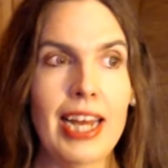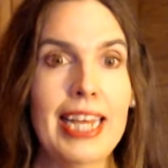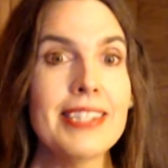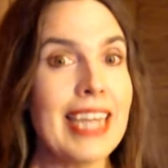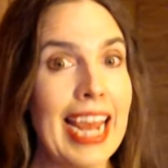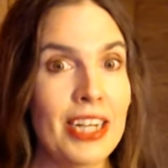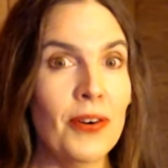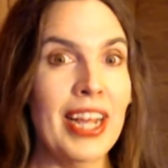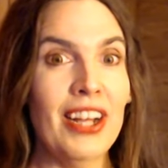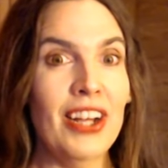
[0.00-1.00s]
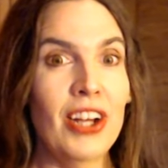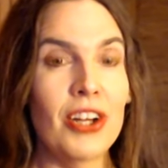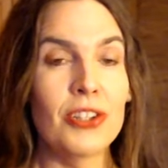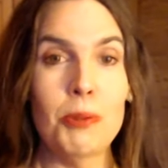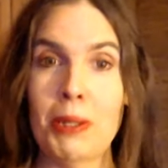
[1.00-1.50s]
is catering
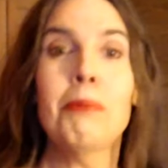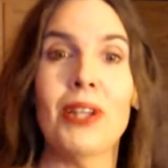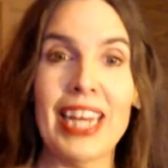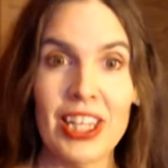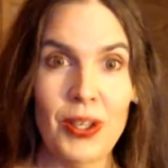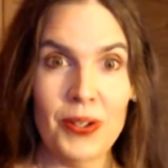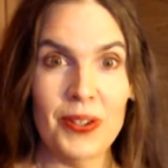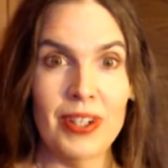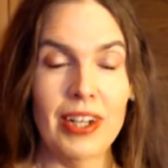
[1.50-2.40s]
to people like you.